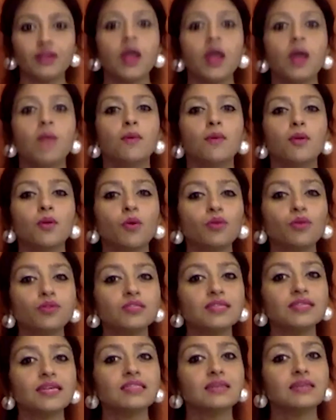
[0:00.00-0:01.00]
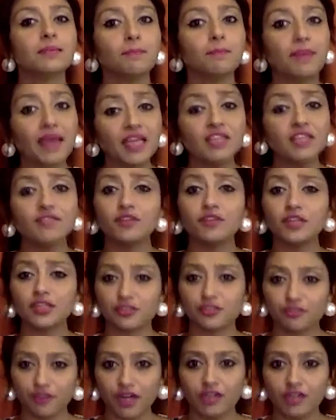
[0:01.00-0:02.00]
but also sets a base for a
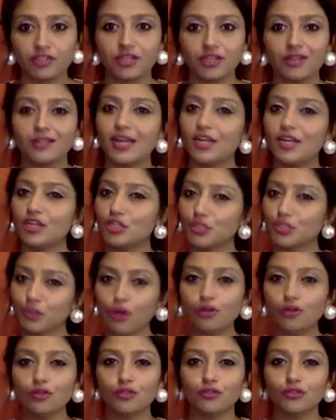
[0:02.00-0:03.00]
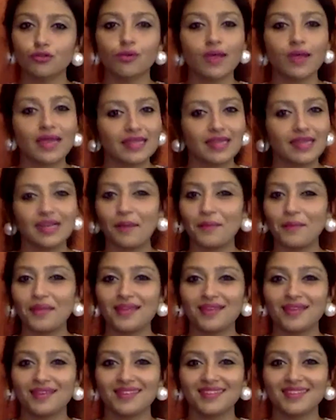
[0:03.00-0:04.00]
structure that is sure to grow in the coming
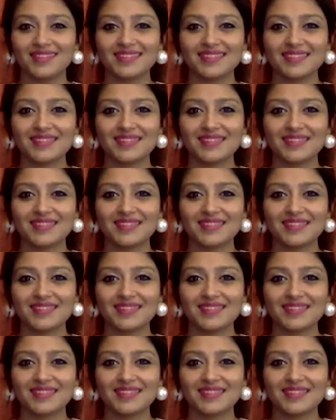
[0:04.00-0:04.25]
years.